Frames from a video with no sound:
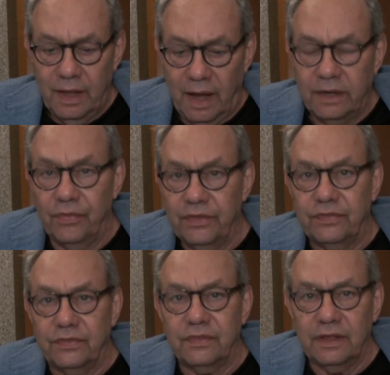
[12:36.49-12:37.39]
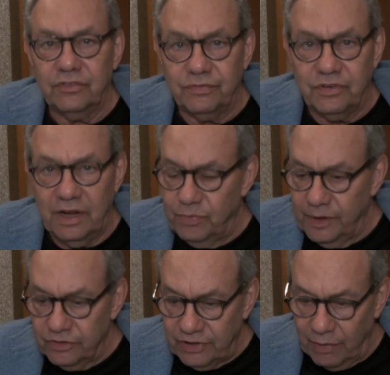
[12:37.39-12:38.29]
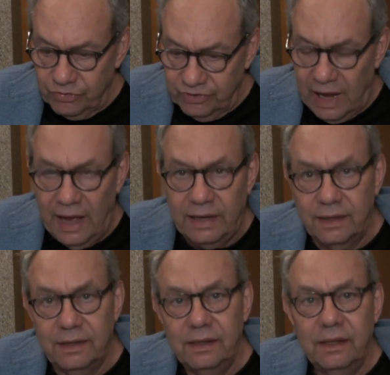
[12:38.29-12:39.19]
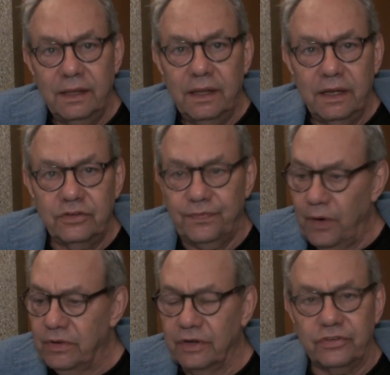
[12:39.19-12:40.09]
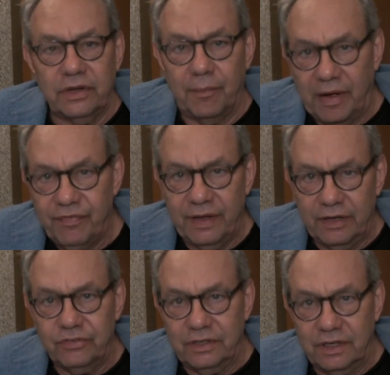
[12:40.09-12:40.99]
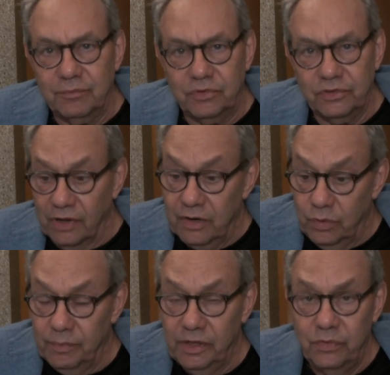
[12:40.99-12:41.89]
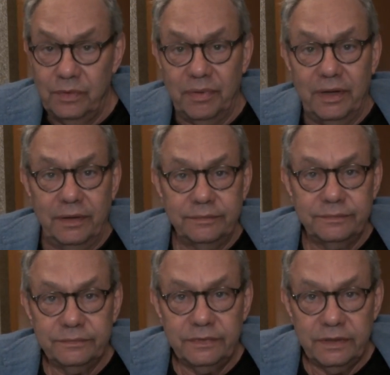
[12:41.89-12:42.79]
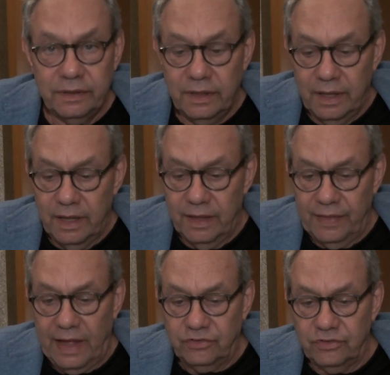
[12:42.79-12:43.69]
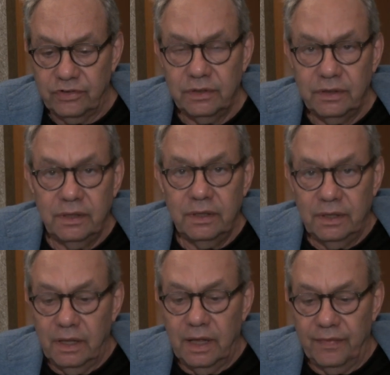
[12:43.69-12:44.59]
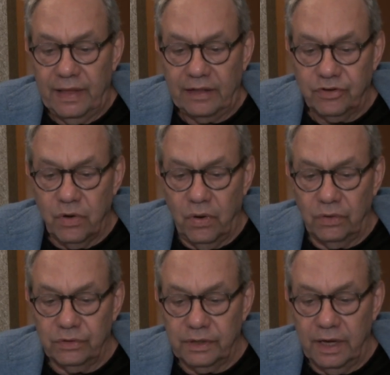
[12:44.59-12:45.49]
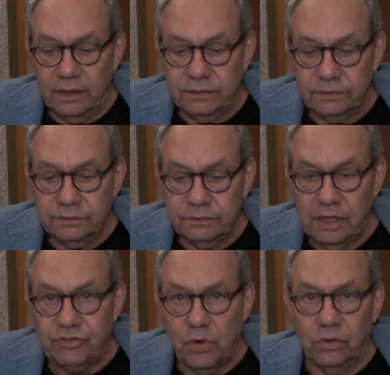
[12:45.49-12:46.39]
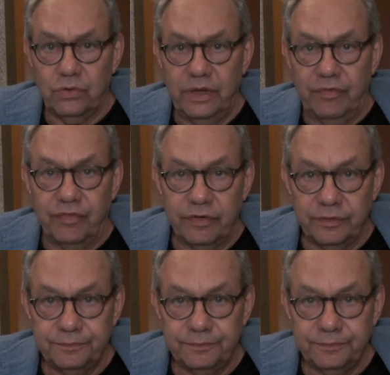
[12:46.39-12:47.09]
know that things have changed, because I was not as focused on my fantasy teams as I normally would be. And that's called grief.